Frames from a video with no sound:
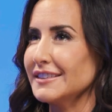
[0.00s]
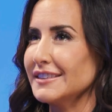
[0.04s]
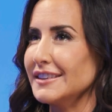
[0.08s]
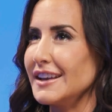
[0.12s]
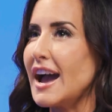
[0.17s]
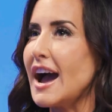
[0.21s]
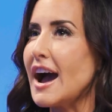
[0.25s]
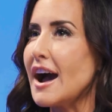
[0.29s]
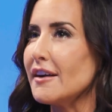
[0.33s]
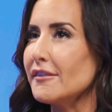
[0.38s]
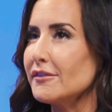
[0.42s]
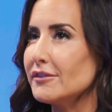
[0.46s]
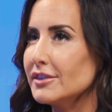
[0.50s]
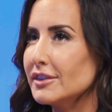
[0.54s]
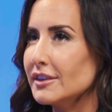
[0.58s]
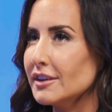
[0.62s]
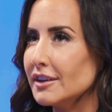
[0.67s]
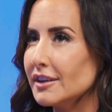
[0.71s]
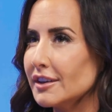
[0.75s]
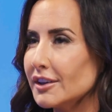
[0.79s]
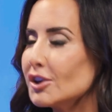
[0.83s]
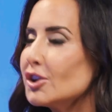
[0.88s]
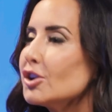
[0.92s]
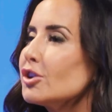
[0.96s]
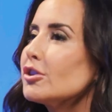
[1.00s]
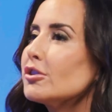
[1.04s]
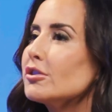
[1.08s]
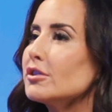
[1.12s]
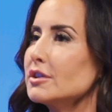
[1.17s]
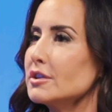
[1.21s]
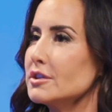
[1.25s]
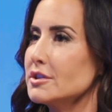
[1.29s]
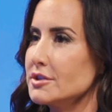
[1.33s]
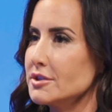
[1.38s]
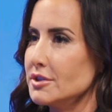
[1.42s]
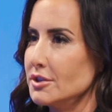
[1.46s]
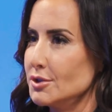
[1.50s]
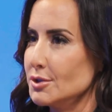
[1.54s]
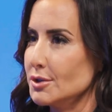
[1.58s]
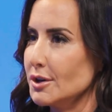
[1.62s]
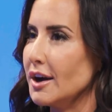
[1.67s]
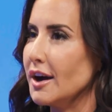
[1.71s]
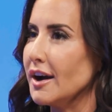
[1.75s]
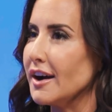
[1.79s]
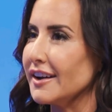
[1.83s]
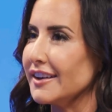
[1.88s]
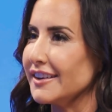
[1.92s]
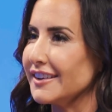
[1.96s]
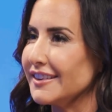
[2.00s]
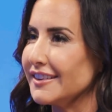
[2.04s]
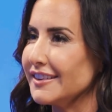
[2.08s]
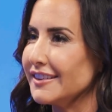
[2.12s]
have the courage to try.